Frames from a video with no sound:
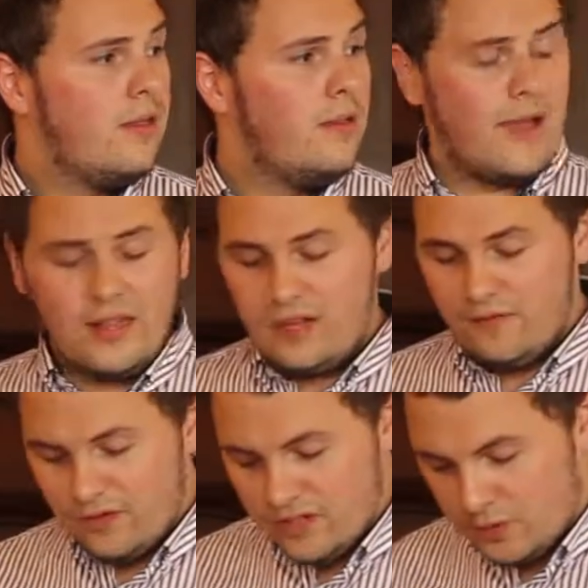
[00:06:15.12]
The main
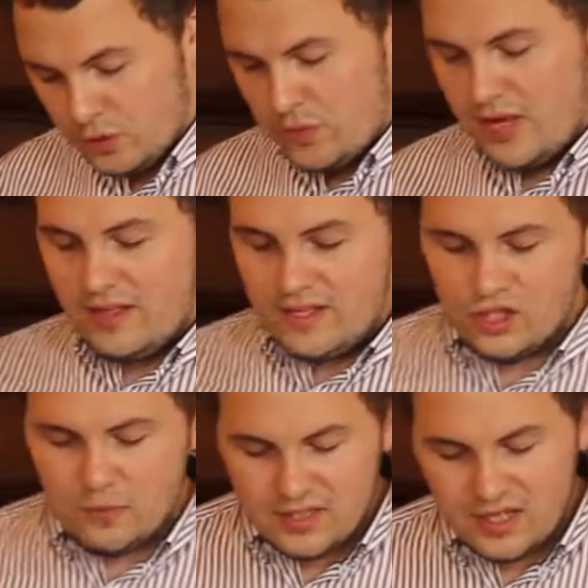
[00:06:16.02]
difference between
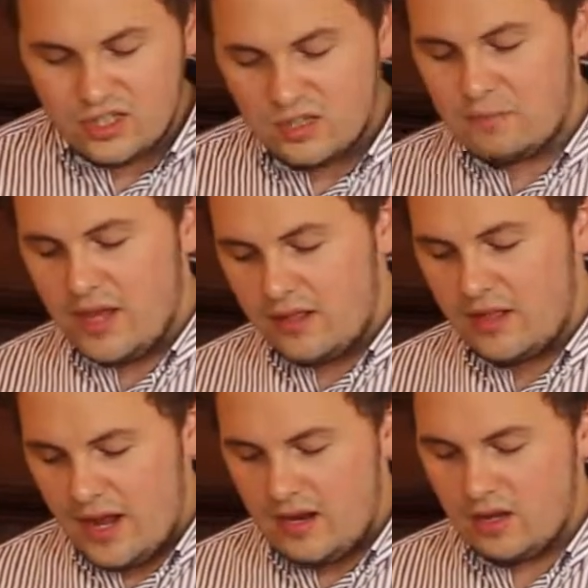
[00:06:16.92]
these 2 procedures being
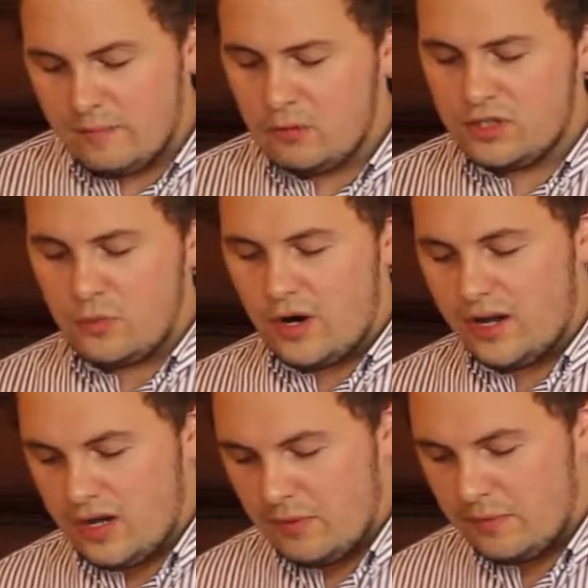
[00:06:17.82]
that in a compulsory
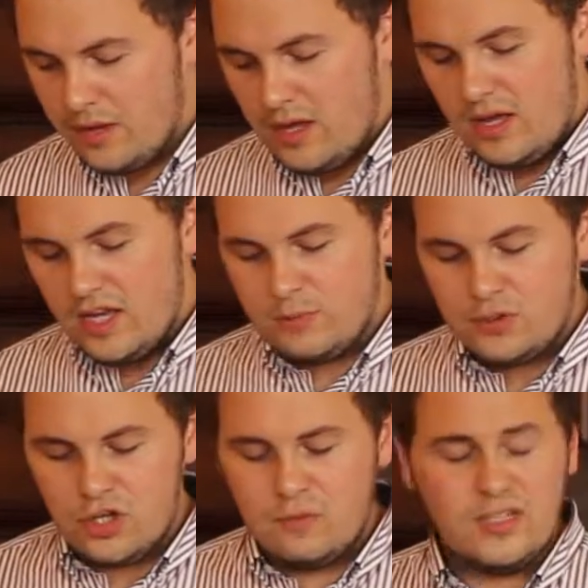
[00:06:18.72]
winding up, it is
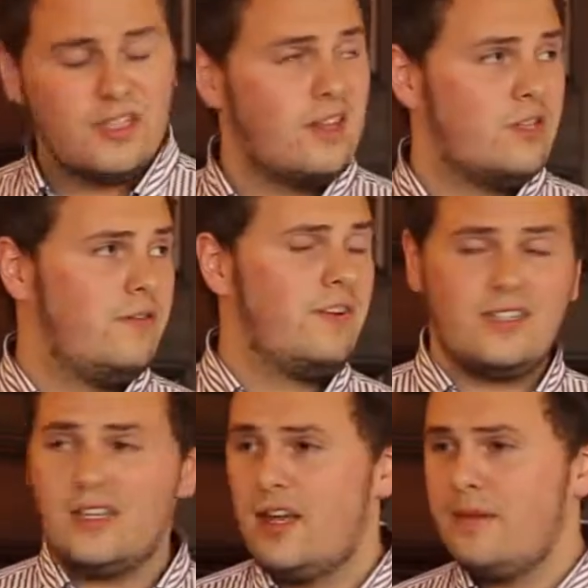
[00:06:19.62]
presumed there's something to
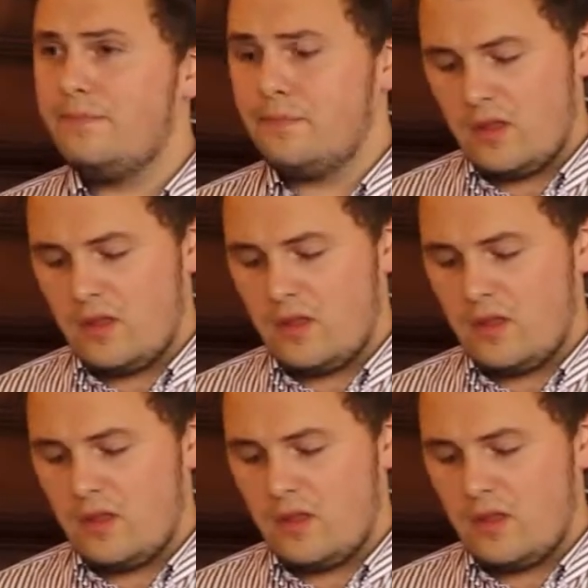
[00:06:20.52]
investigate,